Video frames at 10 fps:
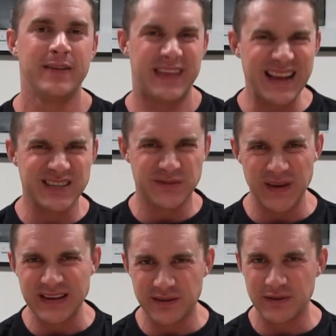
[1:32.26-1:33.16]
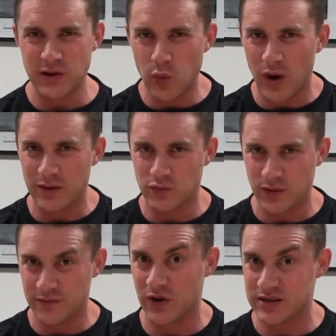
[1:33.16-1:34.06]
That's effectively what
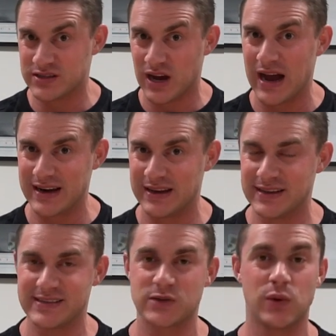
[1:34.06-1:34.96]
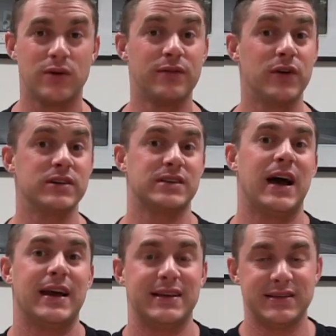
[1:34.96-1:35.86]
reverse dieting is. That's what reverse
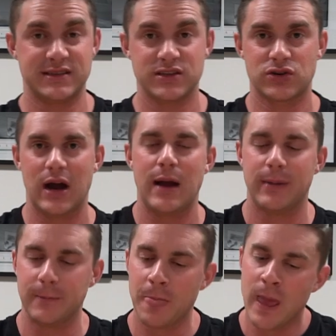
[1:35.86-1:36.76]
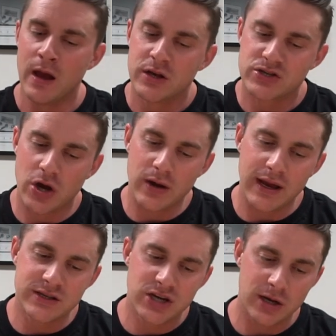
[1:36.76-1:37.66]
dieting is describing. So
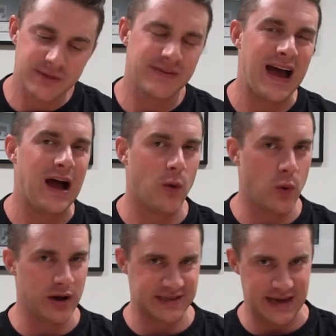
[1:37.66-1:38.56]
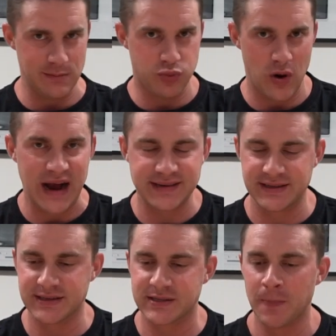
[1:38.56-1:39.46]
in terms of how it works in
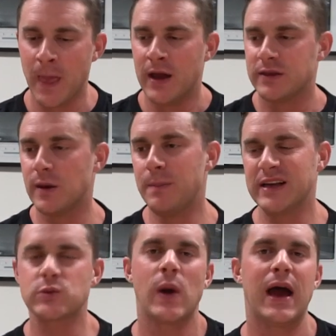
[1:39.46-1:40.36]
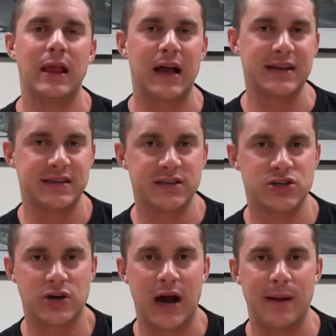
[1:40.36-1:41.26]
practice, the best way I like to
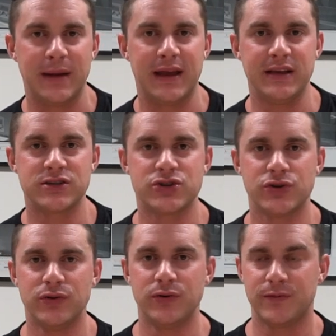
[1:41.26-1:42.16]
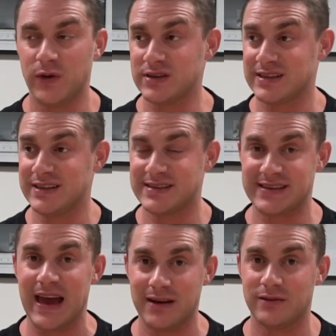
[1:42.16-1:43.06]
describe it is to firstly
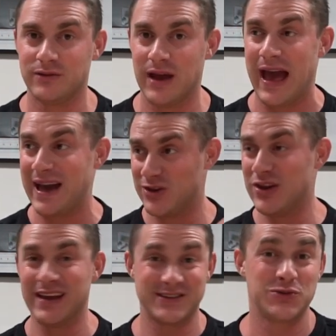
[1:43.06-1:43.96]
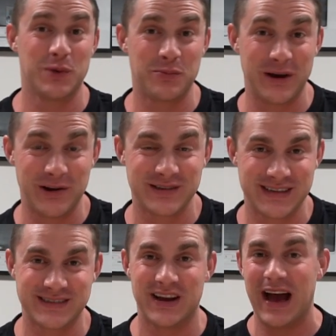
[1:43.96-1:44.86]
set how you get into a
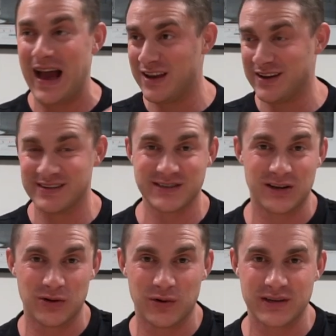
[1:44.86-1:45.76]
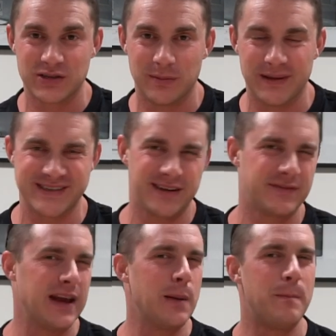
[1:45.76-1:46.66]
pre-contest diet, how you get into caloric surplus. And I've
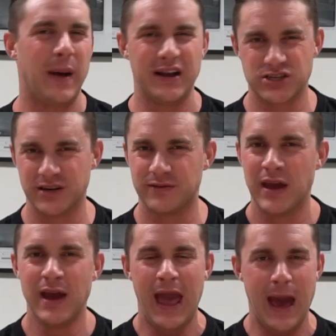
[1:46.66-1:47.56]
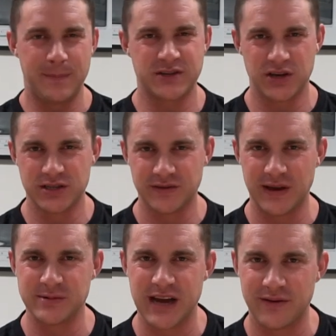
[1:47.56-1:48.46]
done a bunch of episodes of
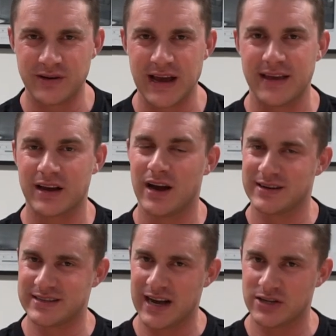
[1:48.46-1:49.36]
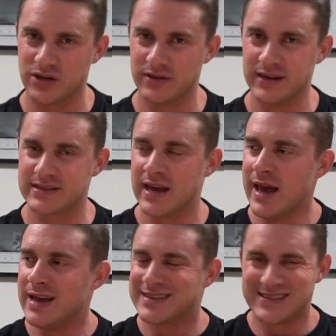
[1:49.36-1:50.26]
MJ Every Day that kind of touch on this.
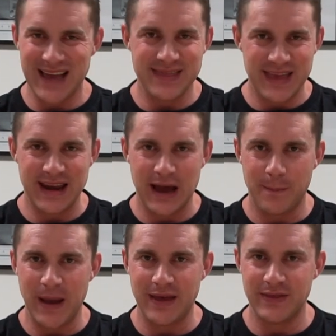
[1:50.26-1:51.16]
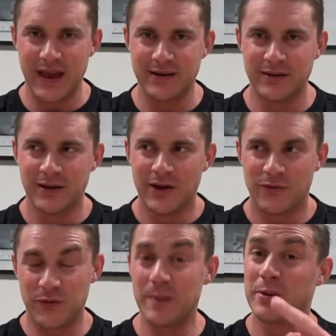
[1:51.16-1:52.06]
Set that up and then
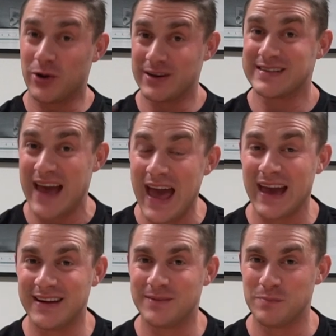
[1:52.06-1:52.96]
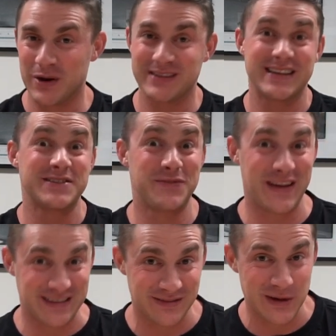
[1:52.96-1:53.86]
flip it on its head, because that's
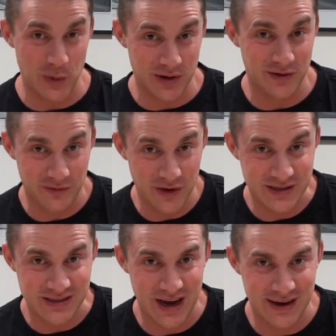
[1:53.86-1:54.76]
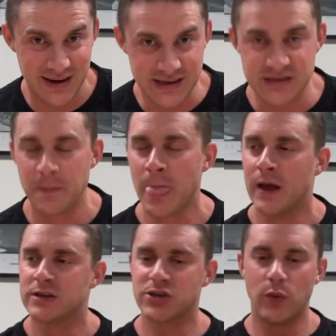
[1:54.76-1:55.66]
effectively what a reverse diet is.
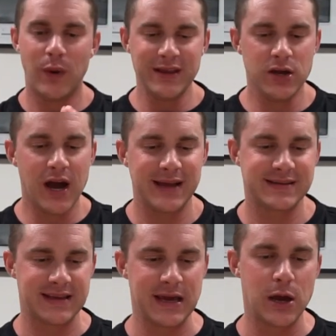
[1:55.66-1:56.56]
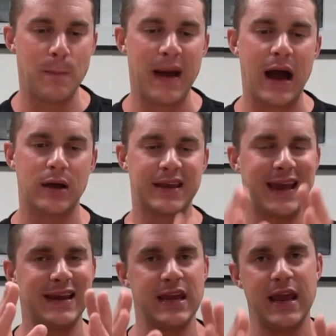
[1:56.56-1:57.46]
So when you guys think about
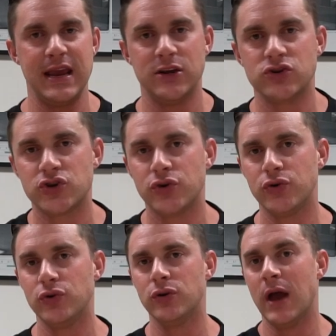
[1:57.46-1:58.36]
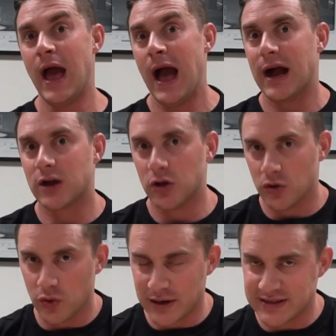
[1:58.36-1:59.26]
getting into a
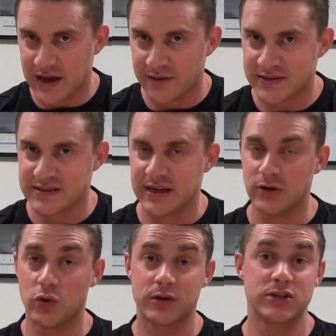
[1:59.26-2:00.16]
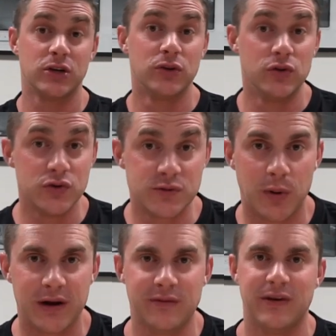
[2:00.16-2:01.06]
caloric deficit in order to lose
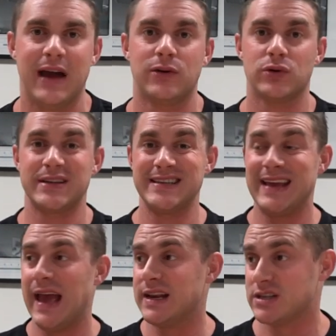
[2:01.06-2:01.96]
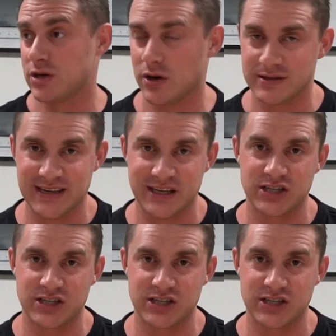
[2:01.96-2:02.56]
body fat, in order to get into contest